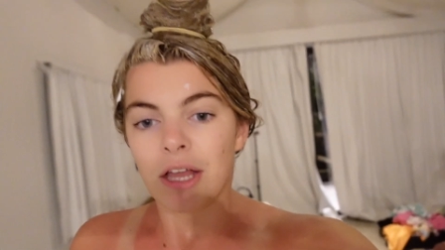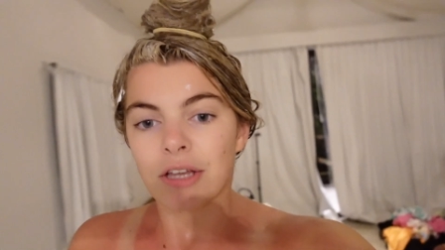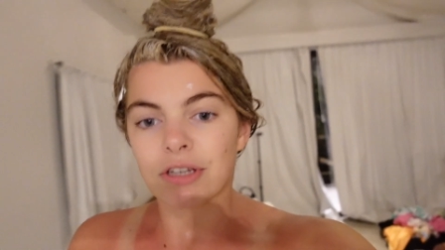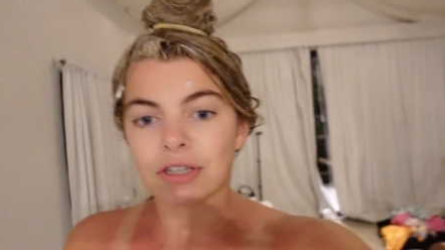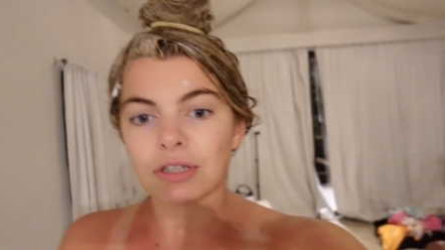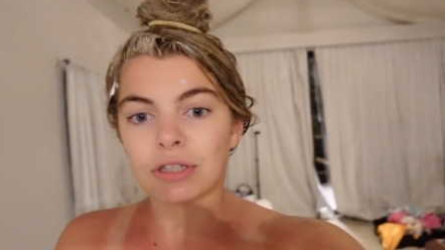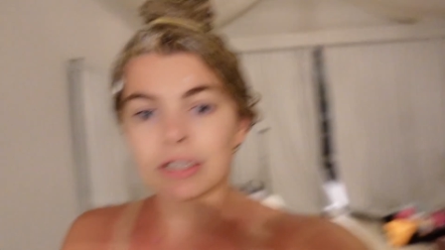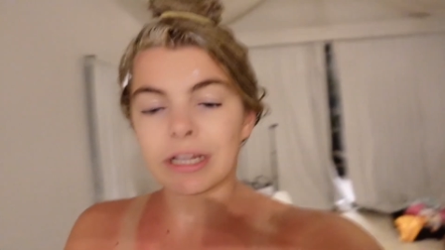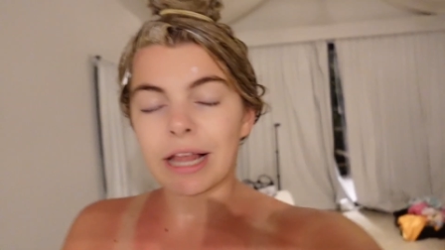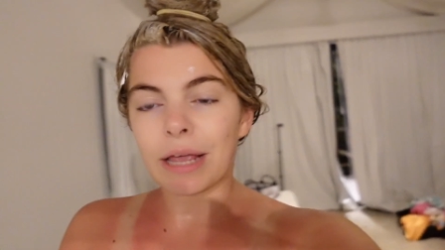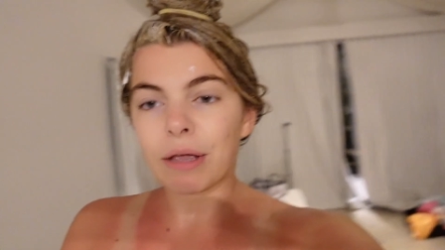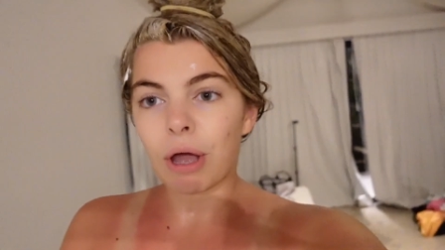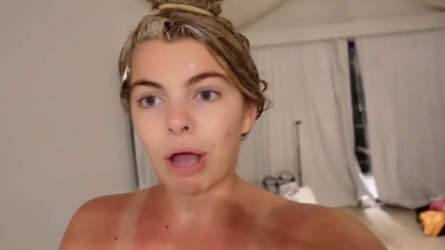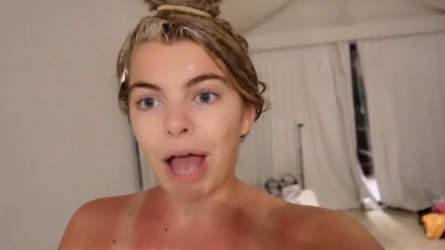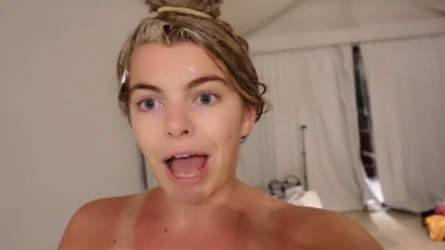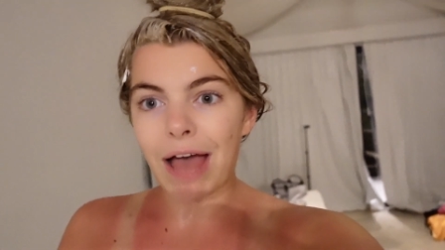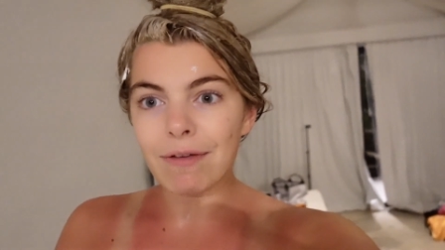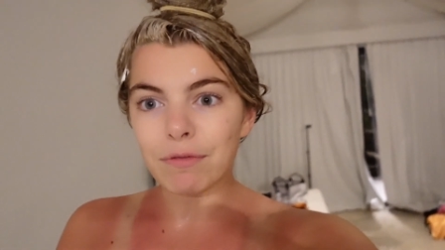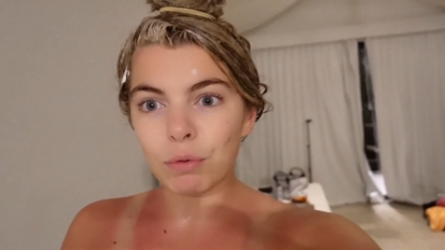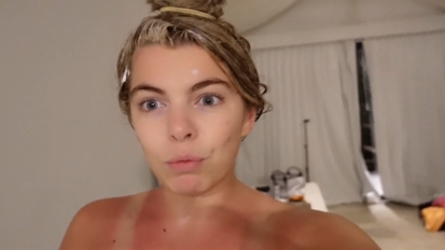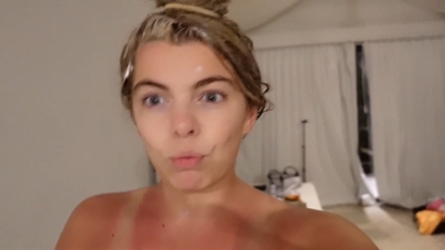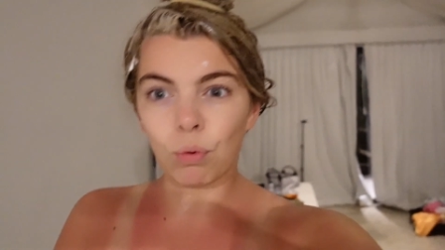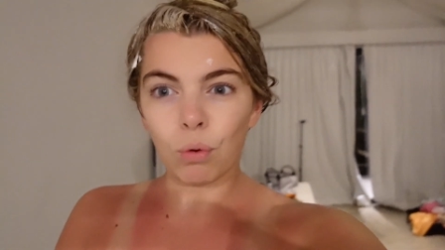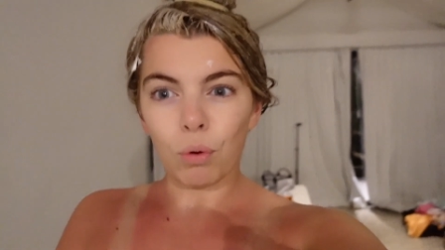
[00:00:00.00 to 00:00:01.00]
just like
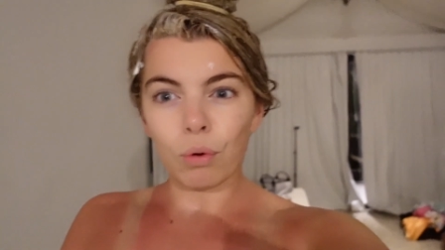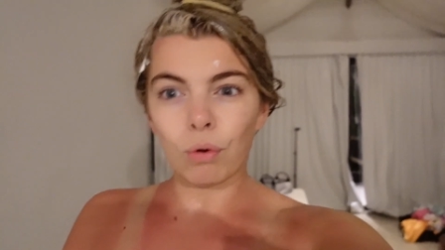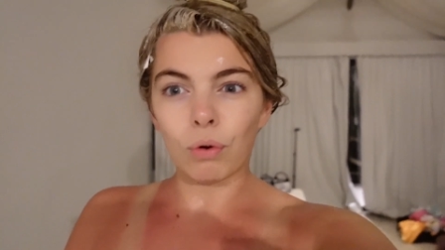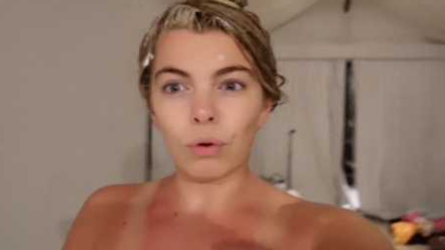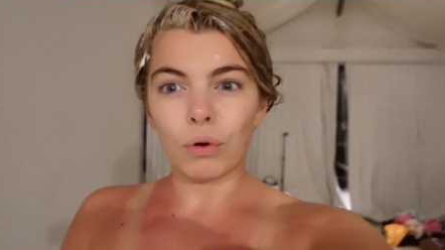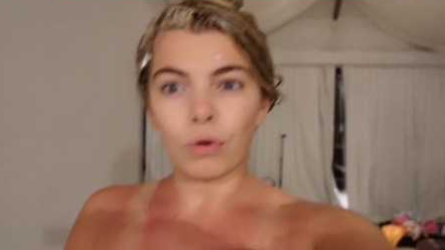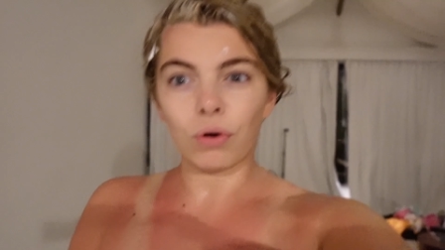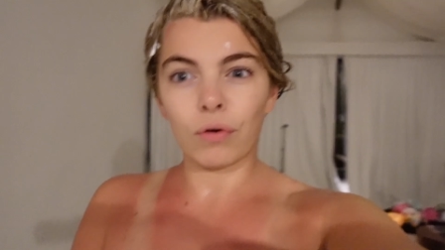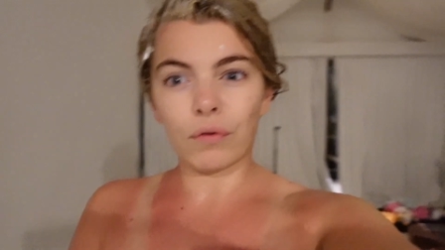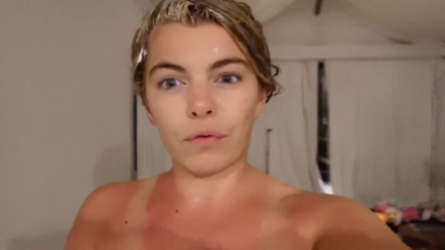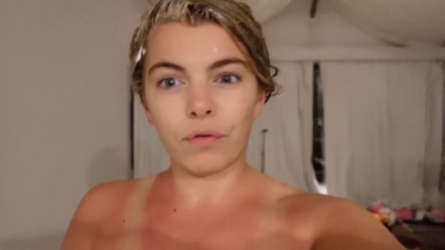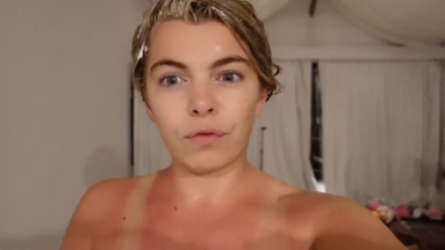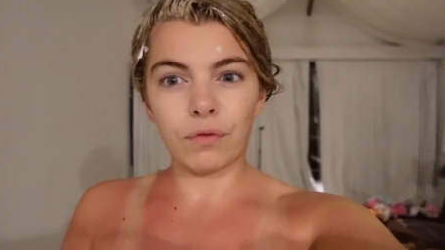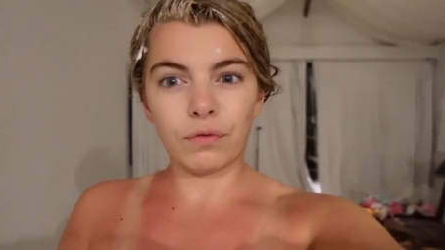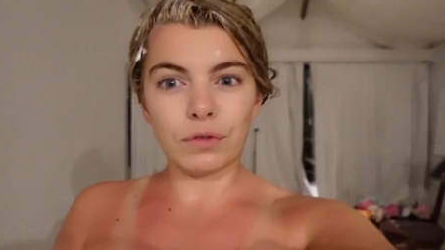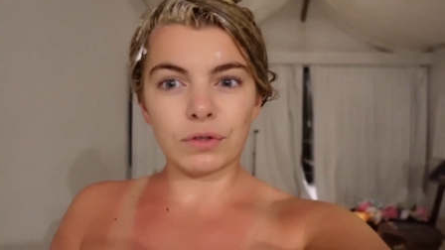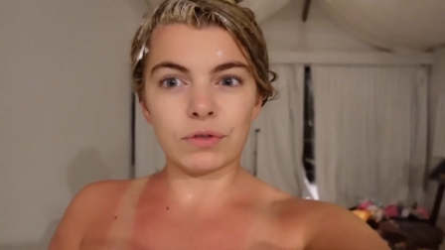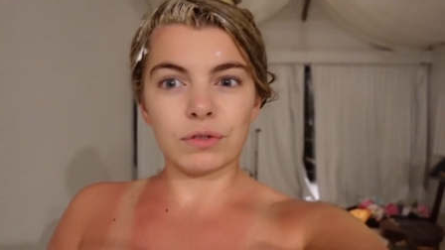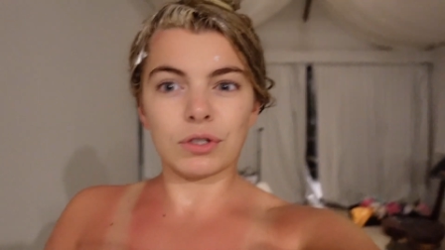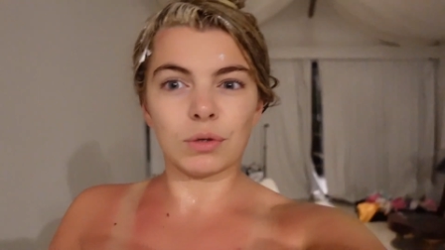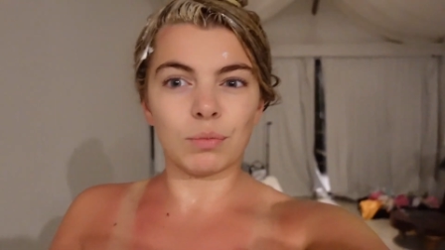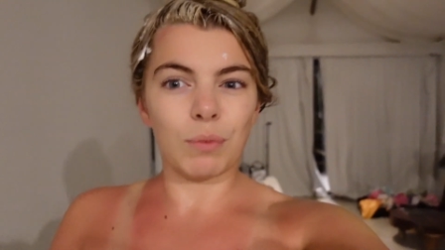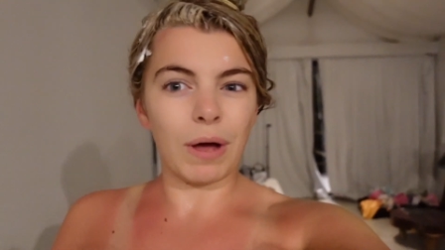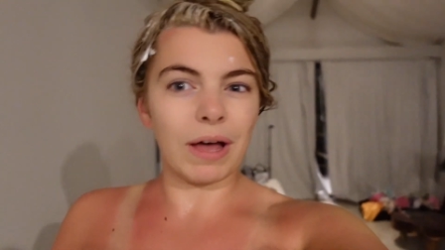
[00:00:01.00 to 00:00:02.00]
have a walk
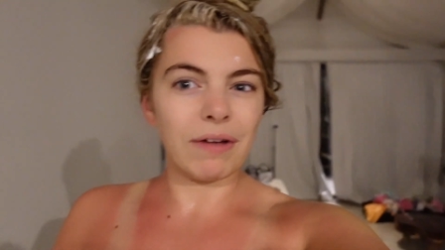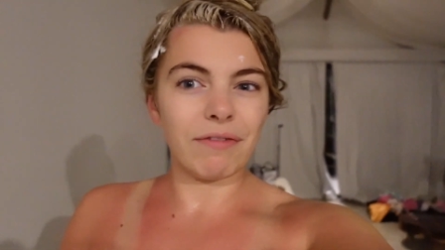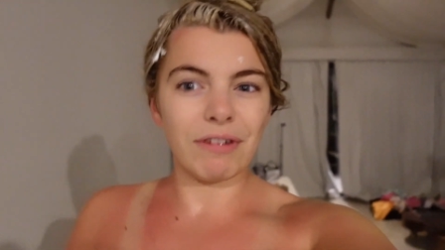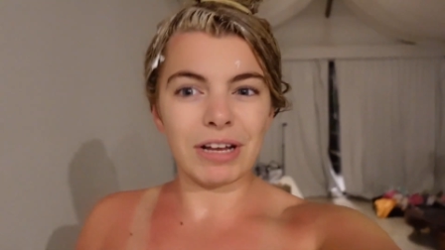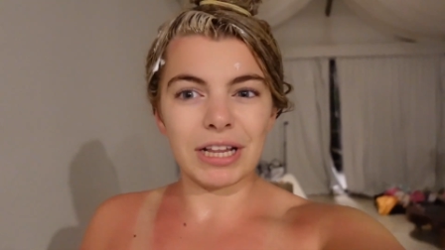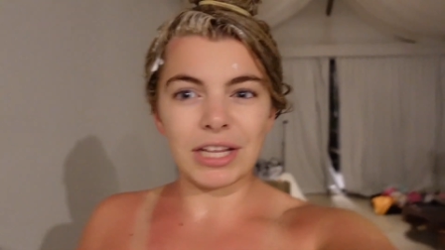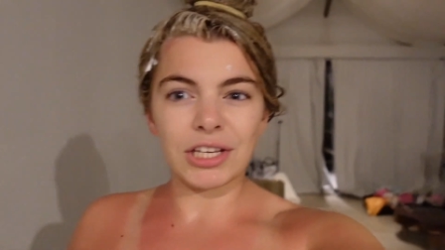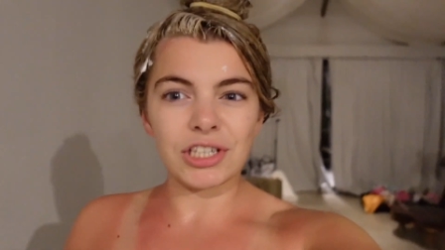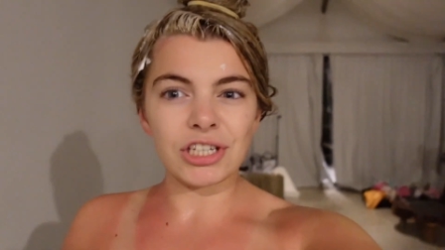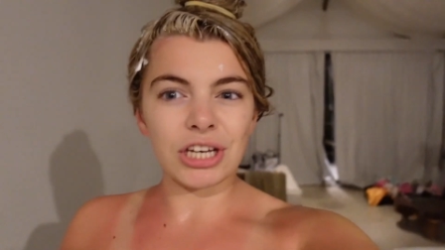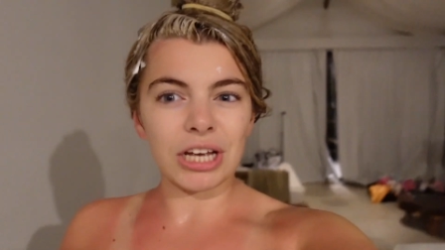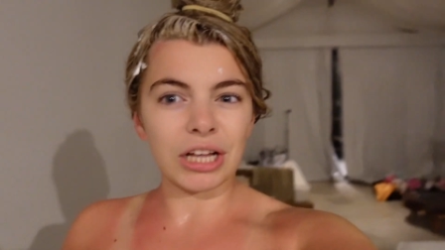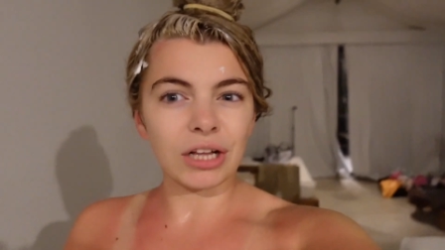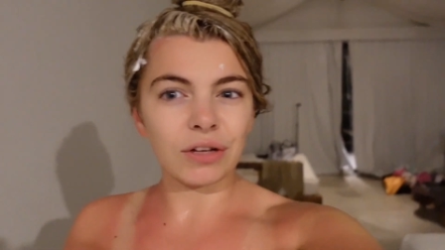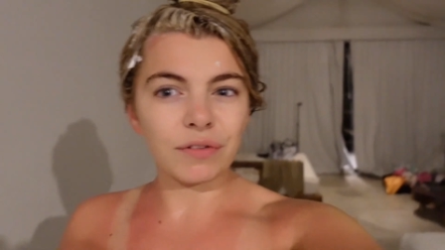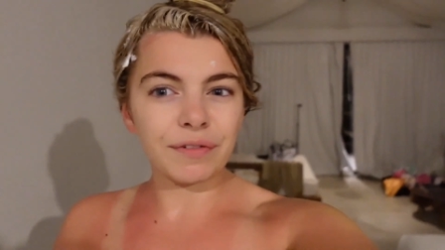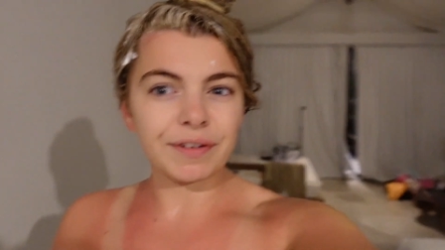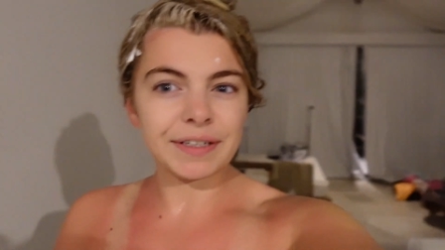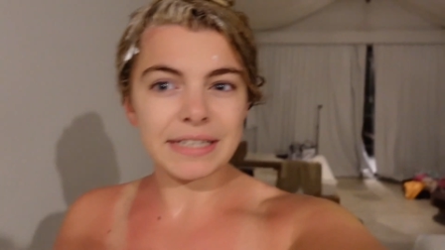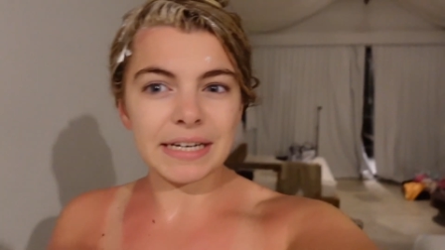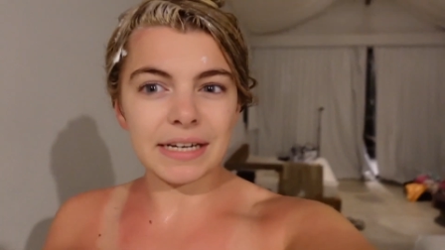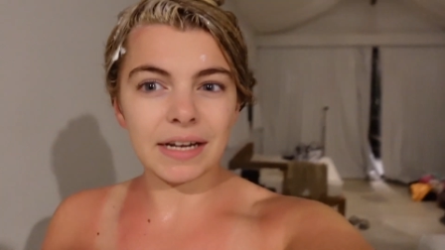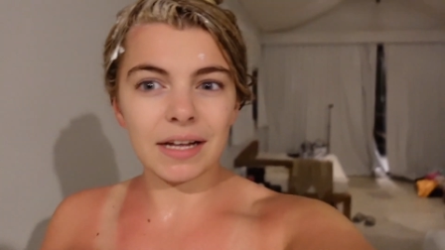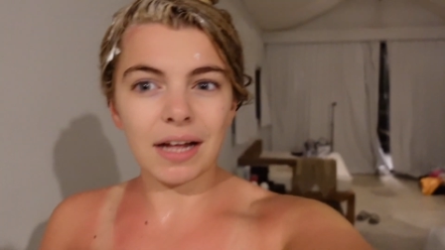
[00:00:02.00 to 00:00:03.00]
somewhere really chill
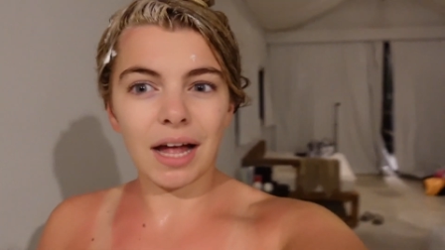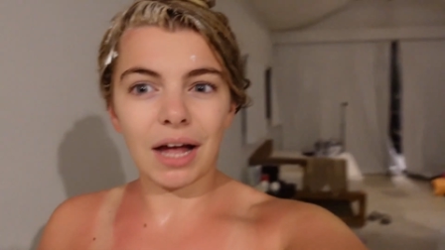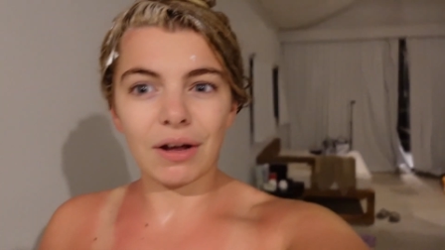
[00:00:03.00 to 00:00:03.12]
for dinner.